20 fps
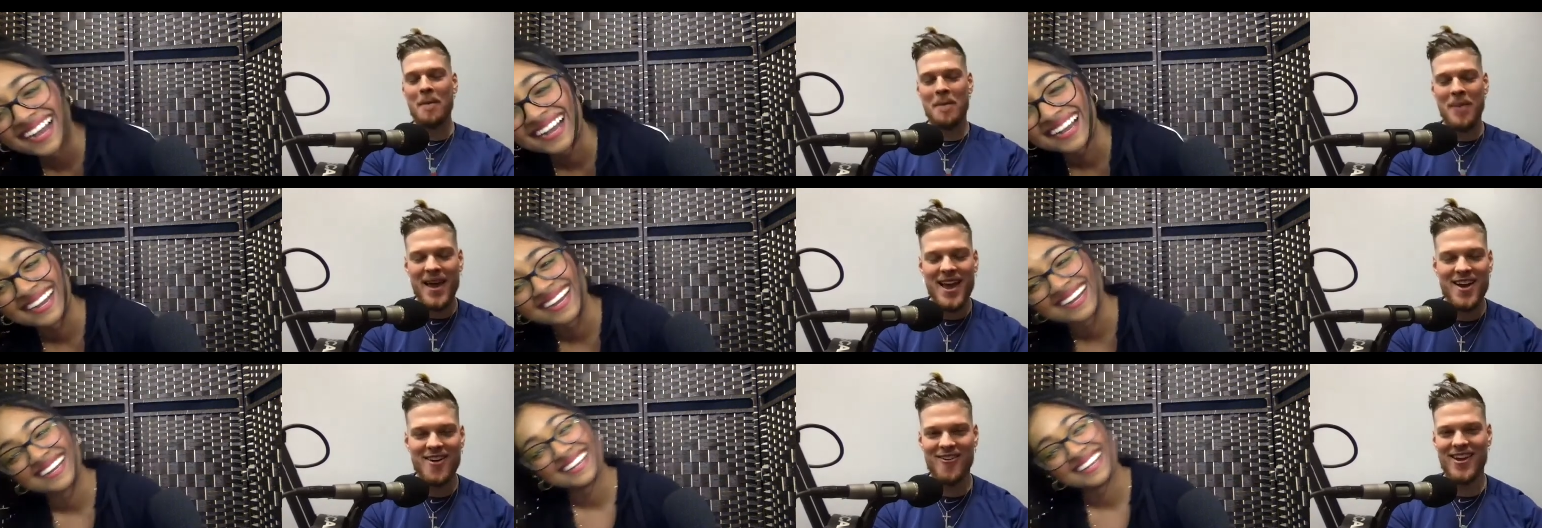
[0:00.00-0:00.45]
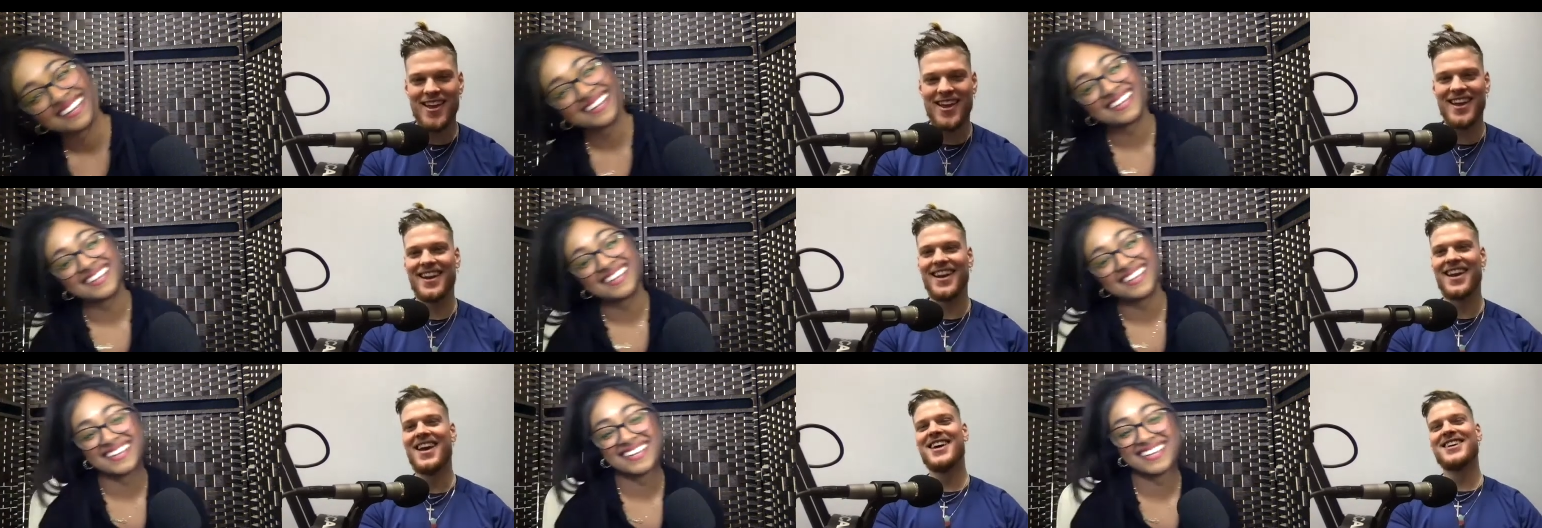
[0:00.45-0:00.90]

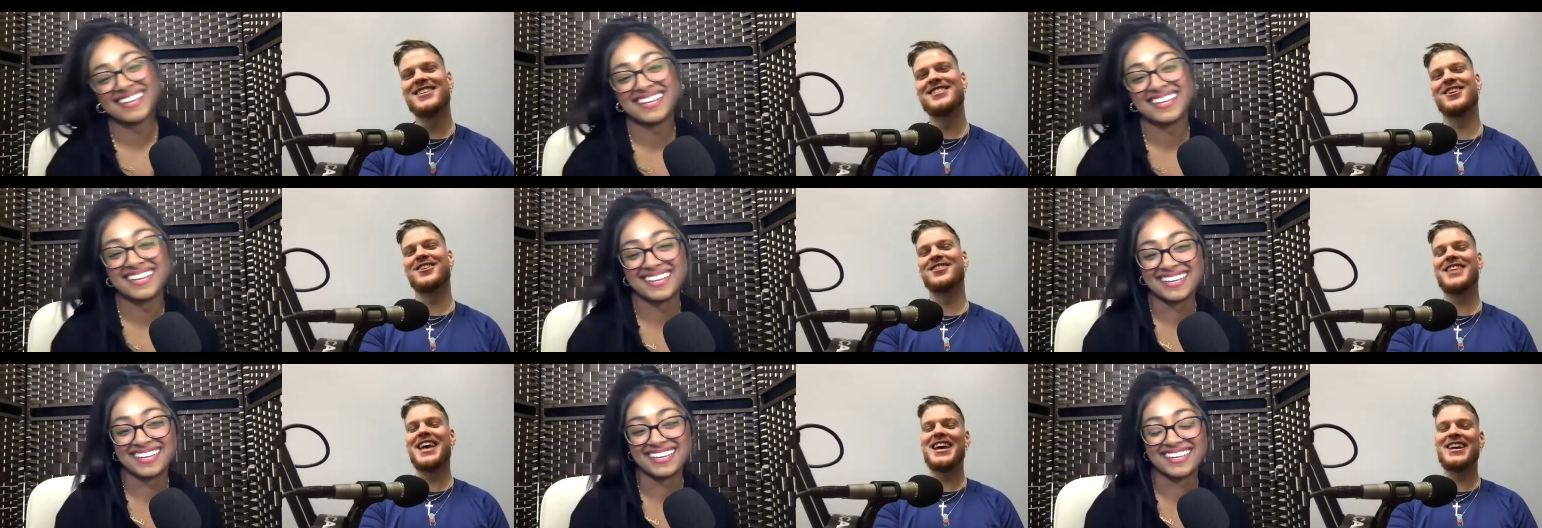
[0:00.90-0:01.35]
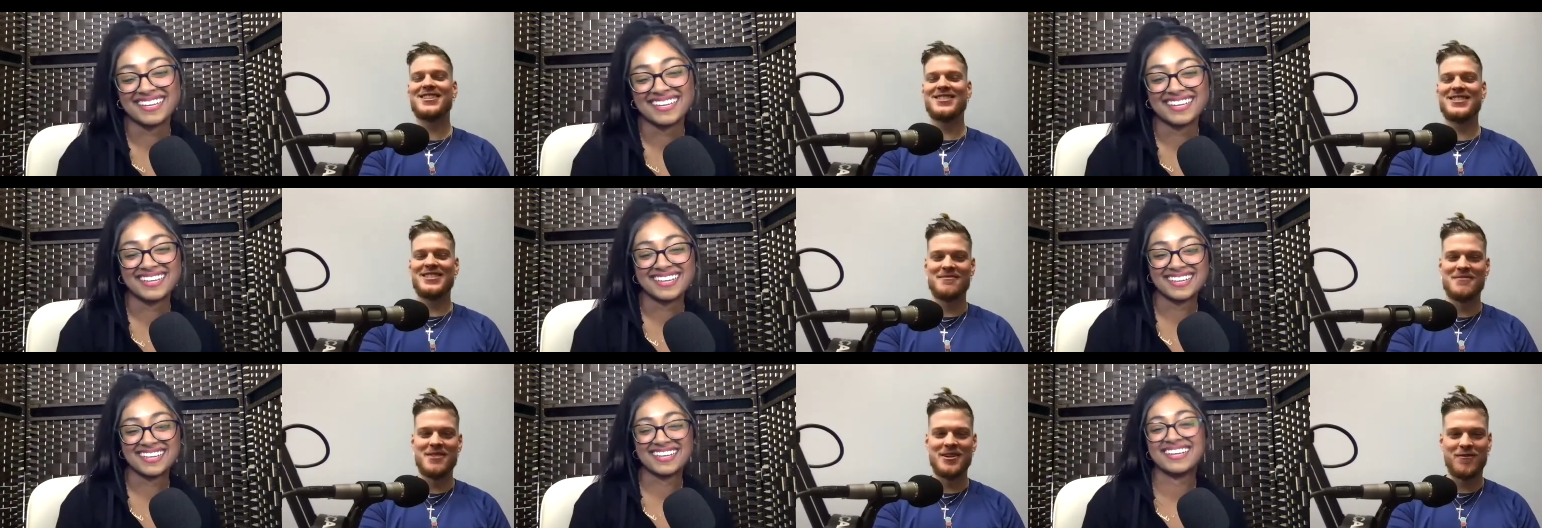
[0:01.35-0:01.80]
Speaker 1: period. So thank you
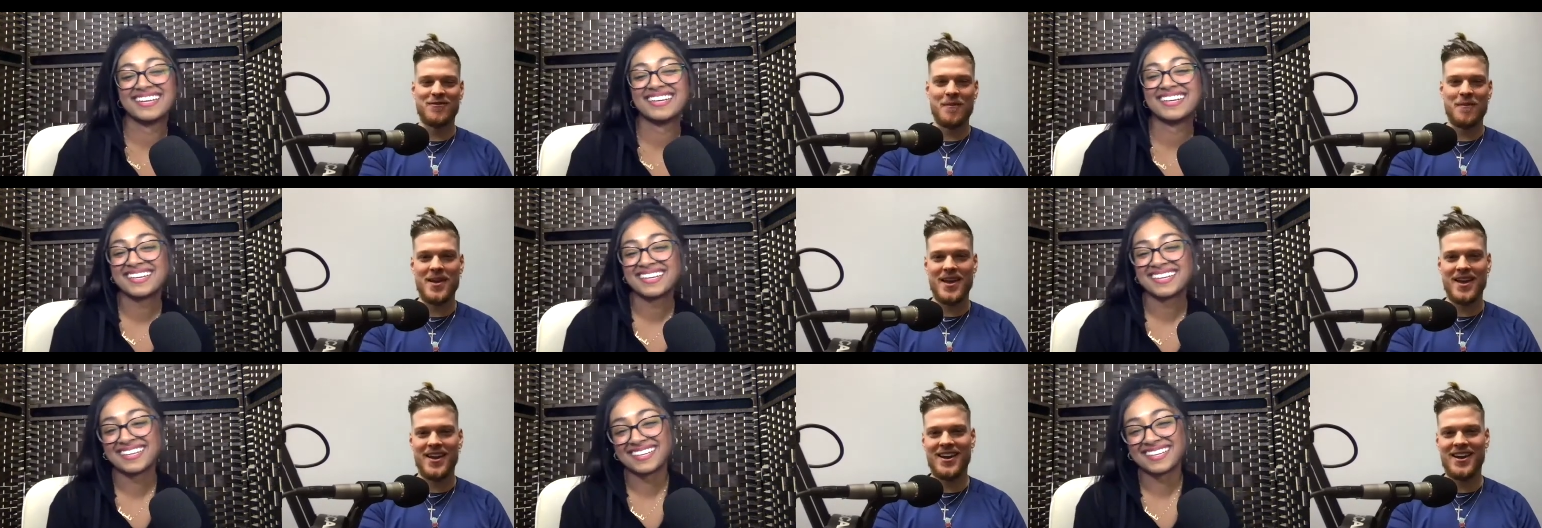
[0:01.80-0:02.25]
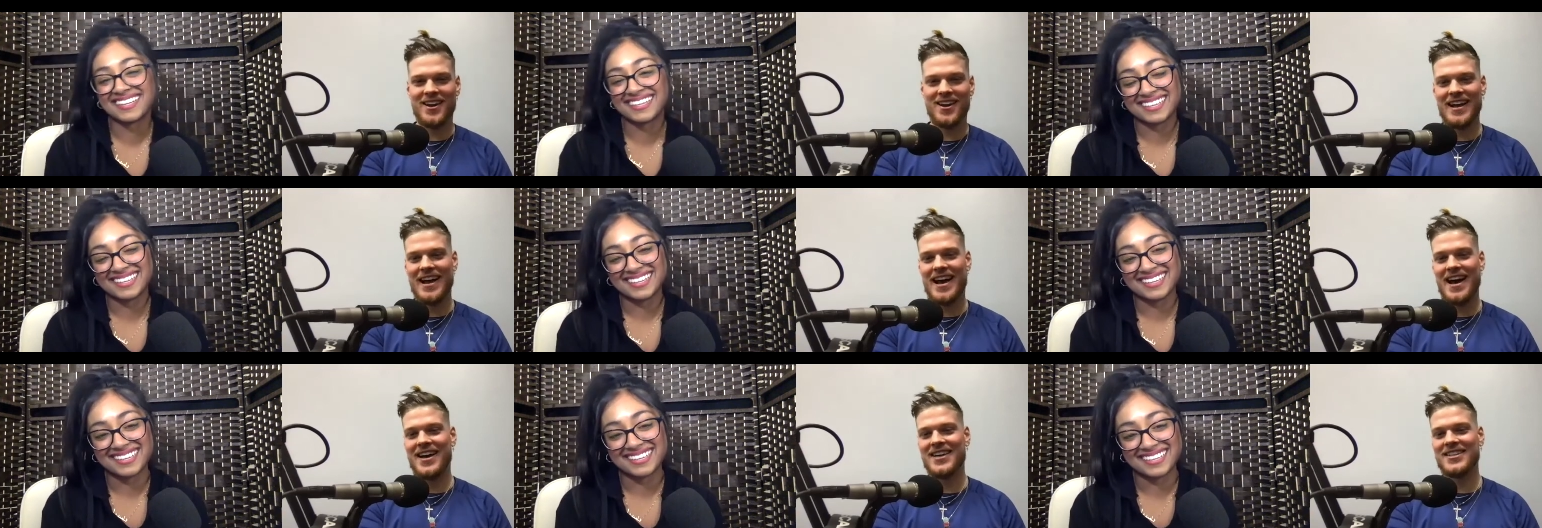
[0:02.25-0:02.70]
so much for being here,
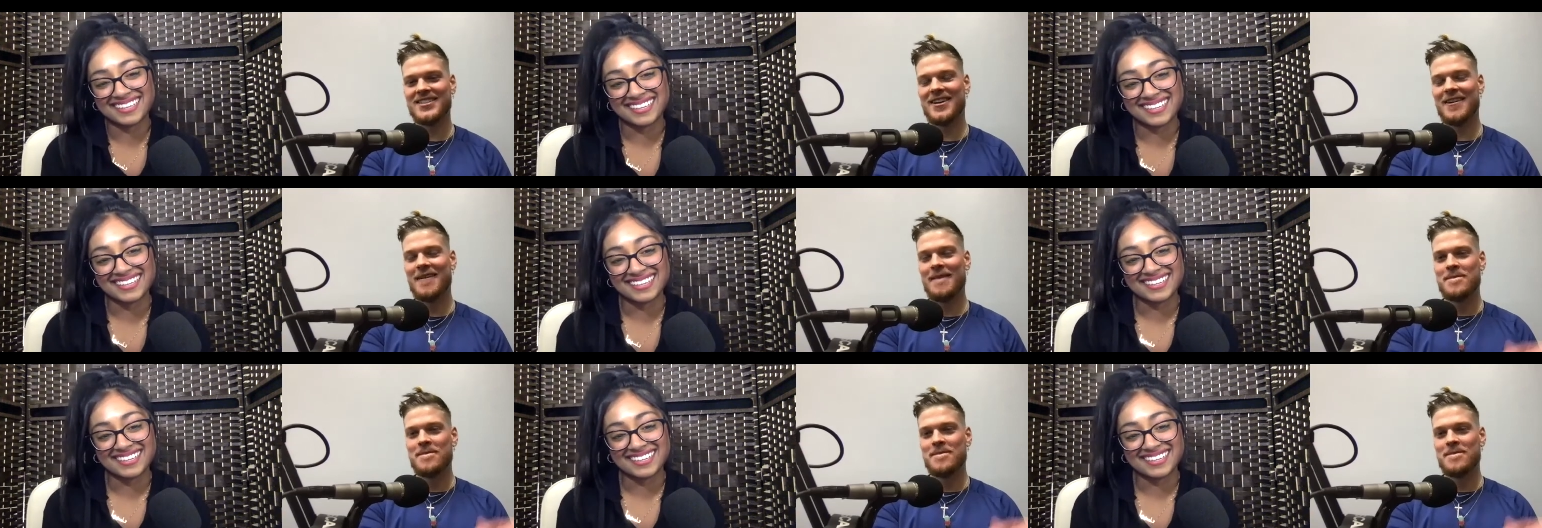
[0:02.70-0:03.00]
guys